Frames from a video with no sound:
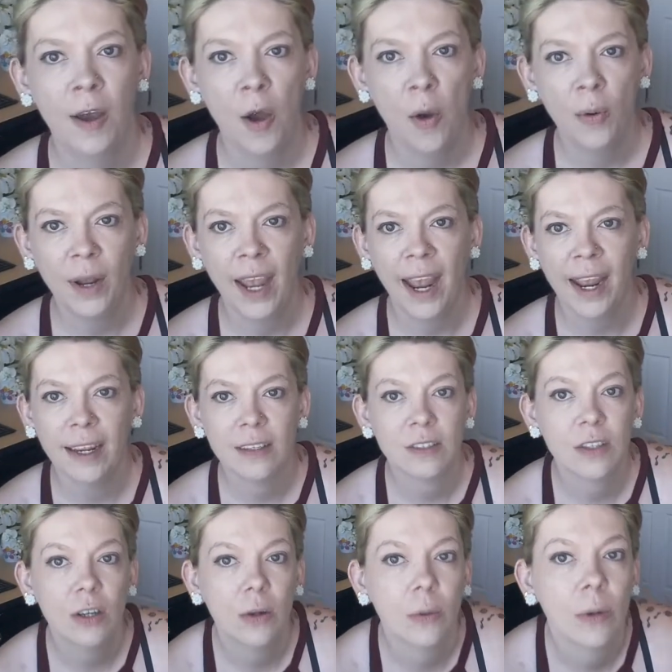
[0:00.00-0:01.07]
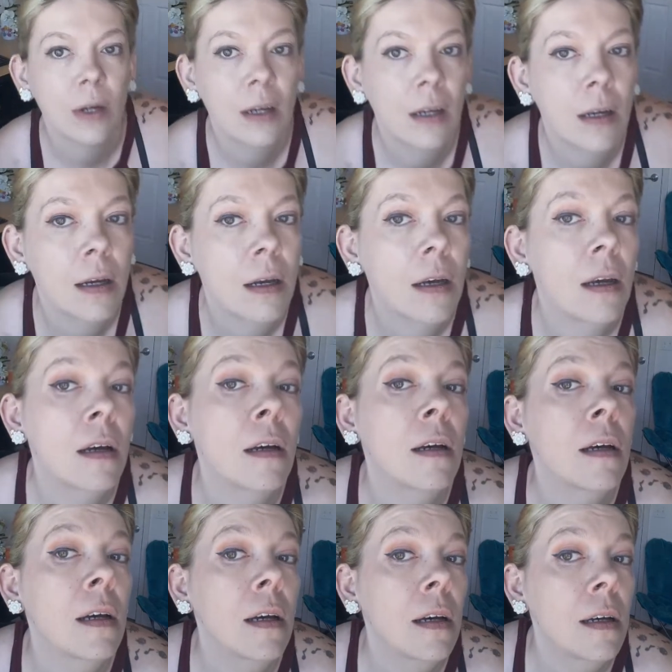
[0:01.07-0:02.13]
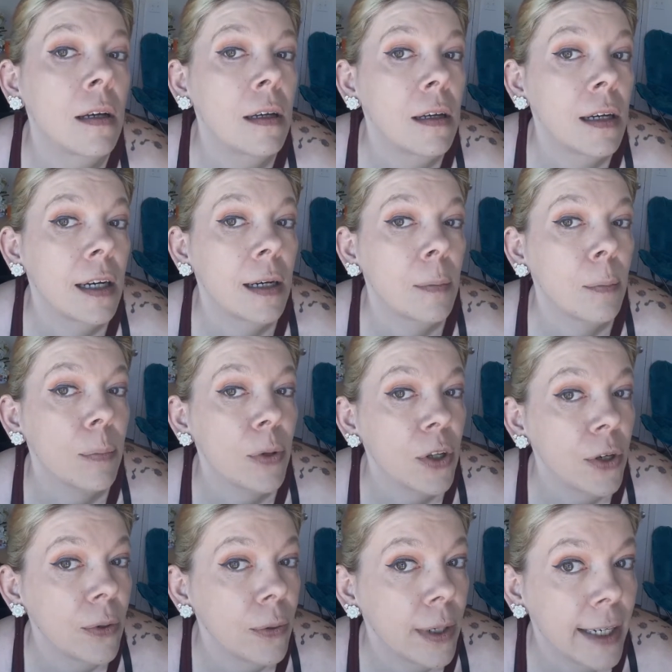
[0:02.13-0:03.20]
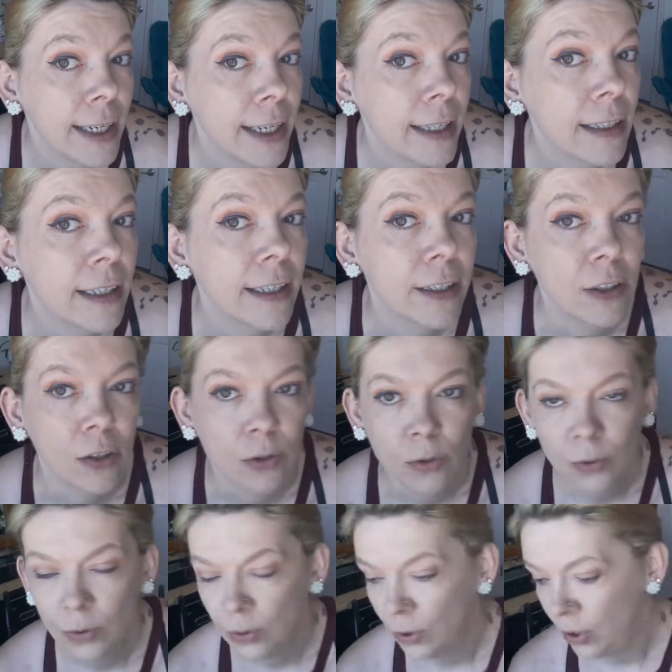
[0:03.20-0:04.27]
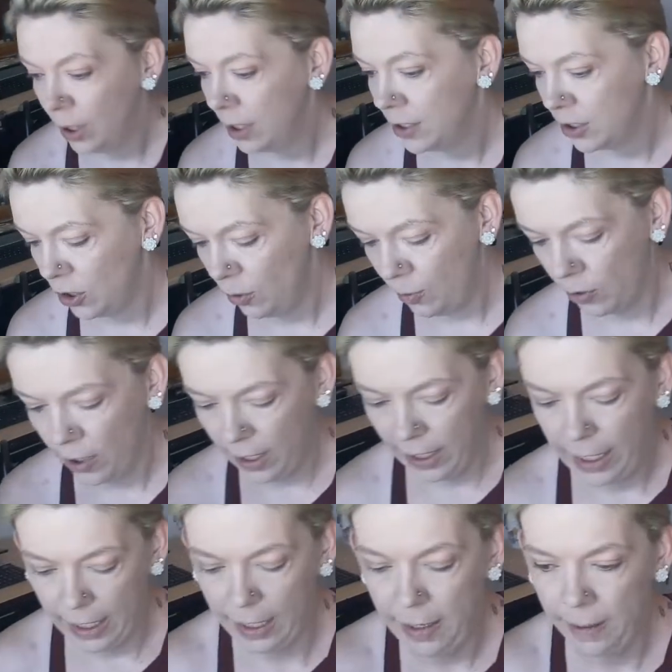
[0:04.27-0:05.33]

Okay, so that blue eyeliner, whew, so pretty.